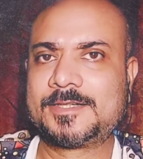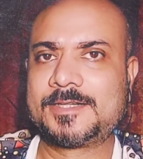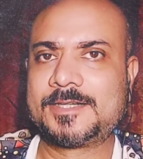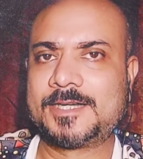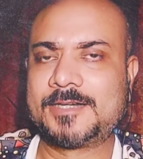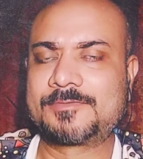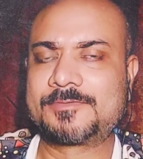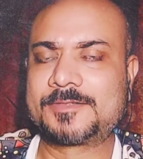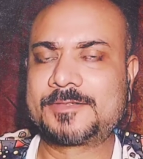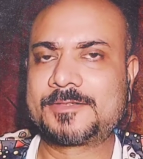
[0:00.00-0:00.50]

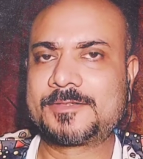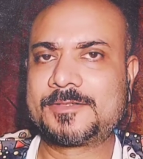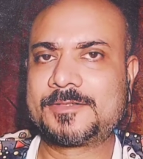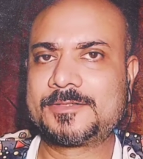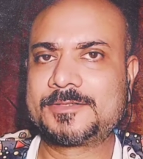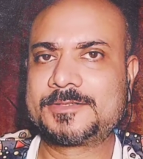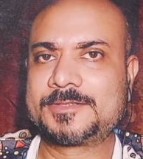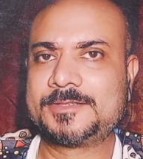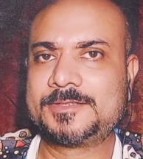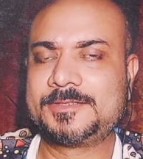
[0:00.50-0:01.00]
after
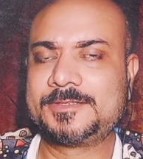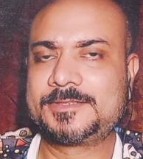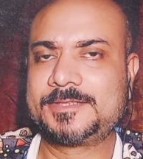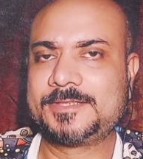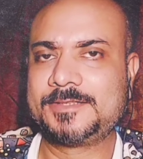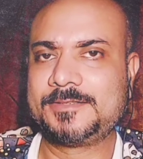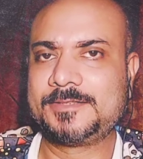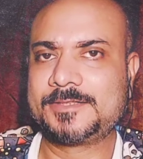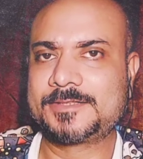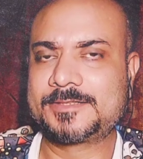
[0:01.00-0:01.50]
a
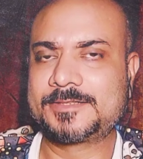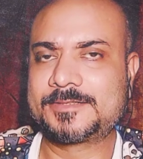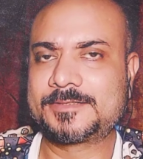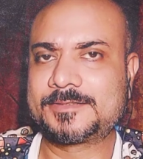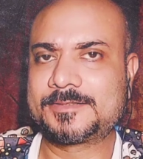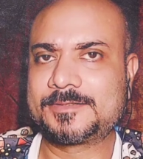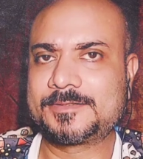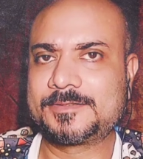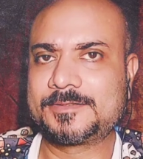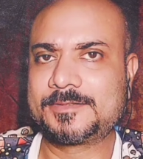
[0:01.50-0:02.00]
serious
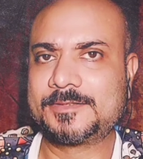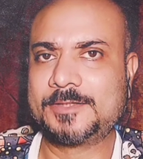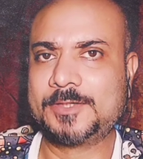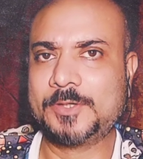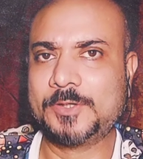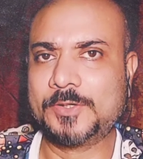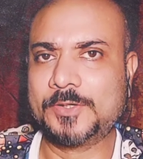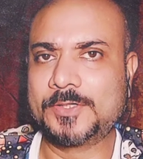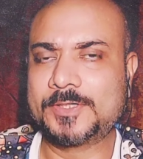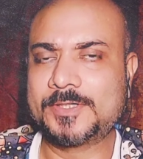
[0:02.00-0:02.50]

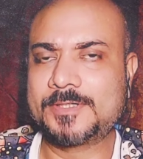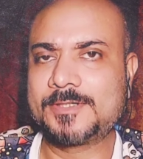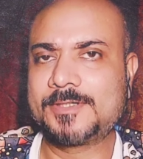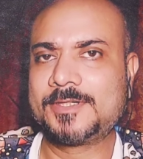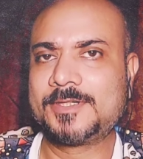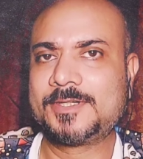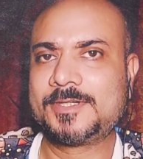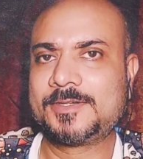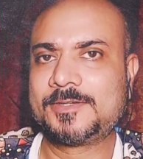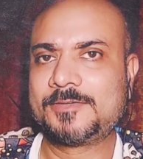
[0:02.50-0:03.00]
look,
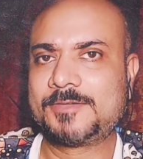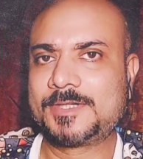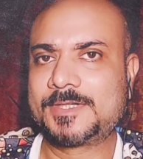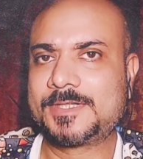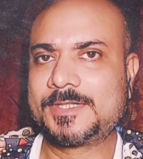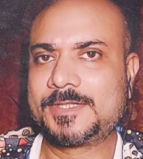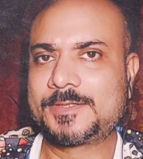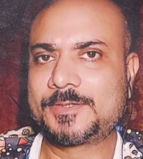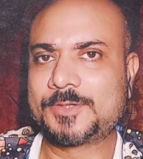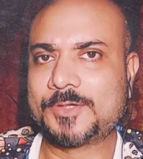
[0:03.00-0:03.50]
what
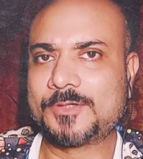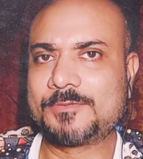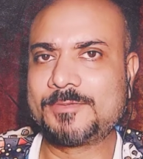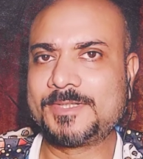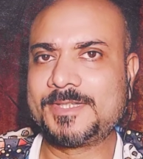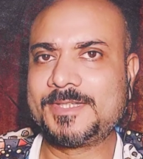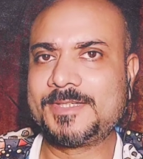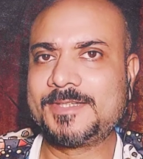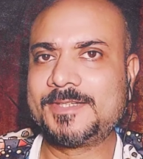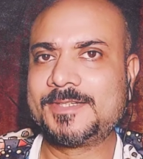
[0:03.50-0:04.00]
he told
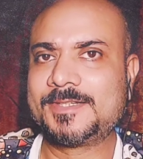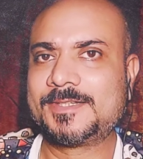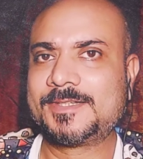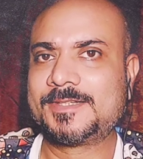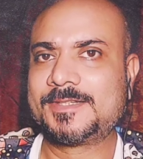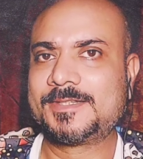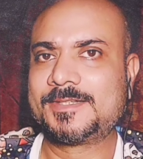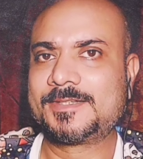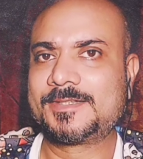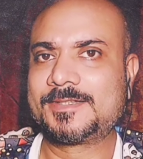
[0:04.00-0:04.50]
me
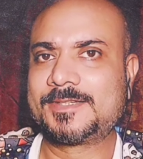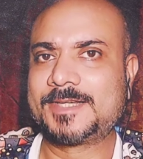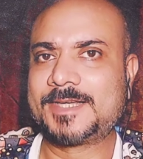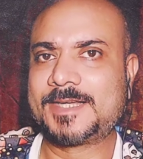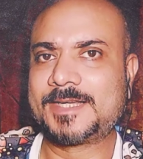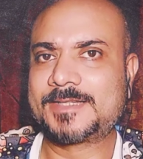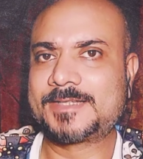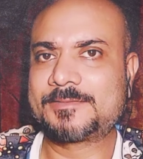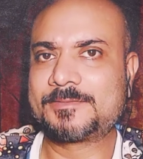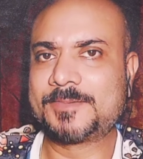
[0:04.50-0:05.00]

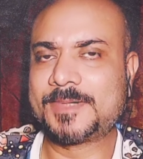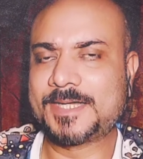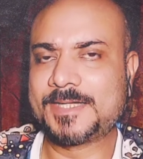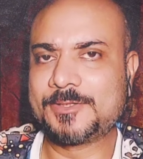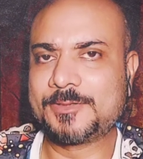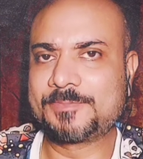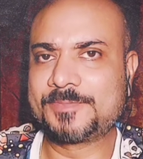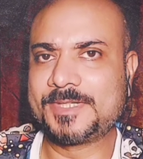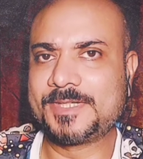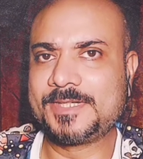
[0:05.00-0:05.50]
that my
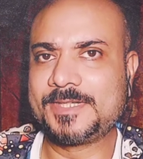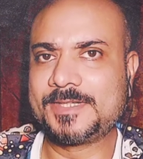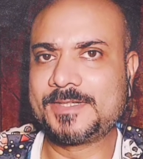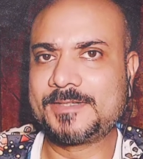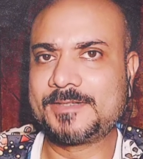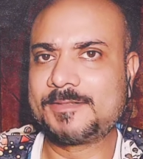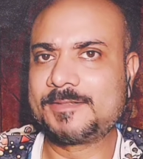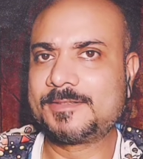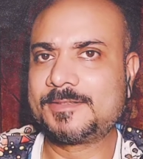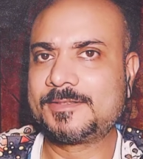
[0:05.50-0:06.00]

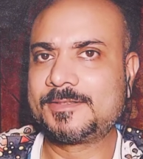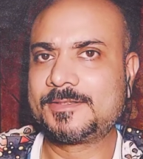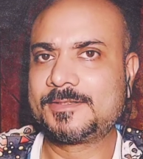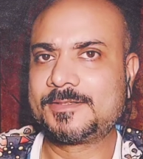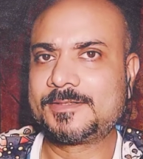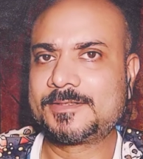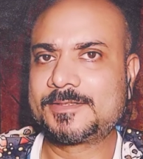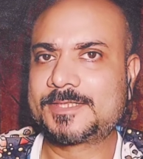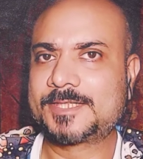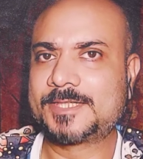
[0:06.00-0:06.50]
opinion,
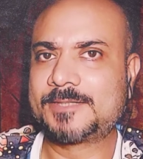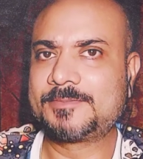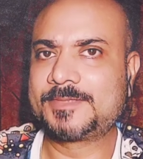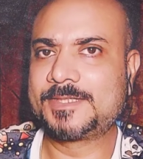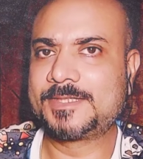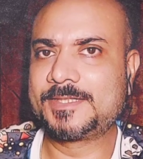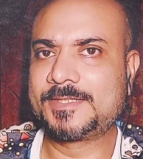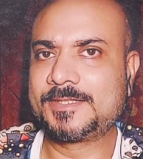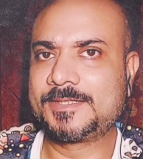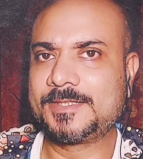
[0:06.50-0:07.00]

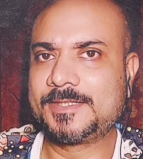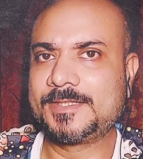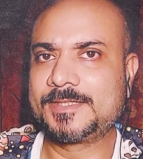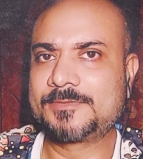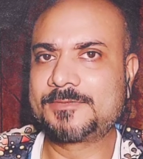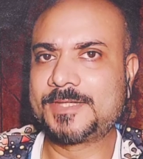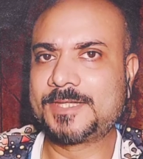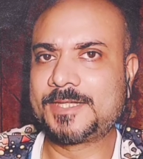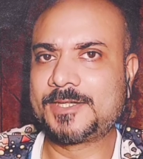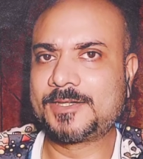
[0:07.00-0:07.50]
something
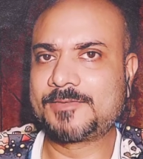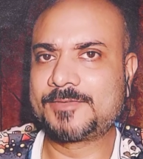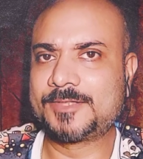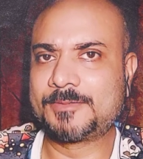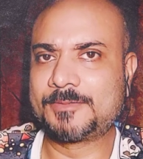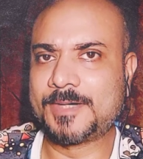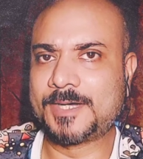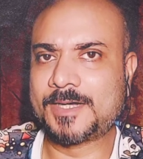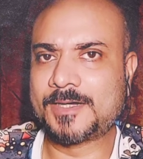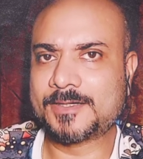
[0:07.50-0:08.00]
is way off
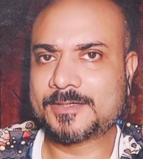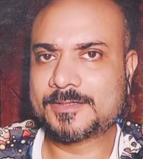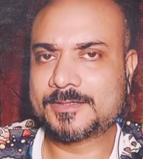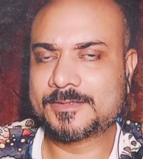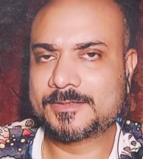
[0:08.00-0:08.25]
the mark.